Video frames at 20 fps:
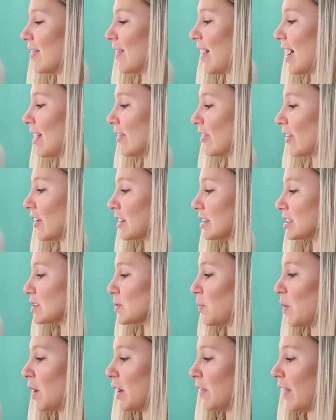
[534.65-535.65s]
And then
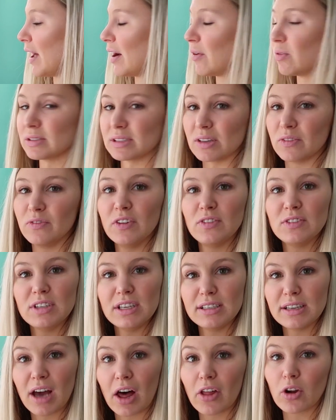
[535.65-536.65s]
there's one that was a
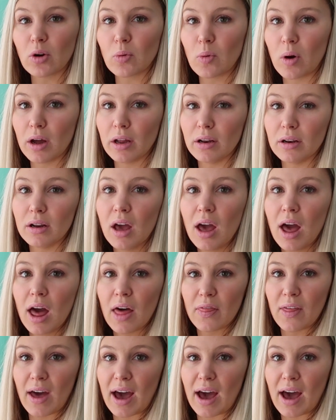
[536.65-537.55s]
$15 one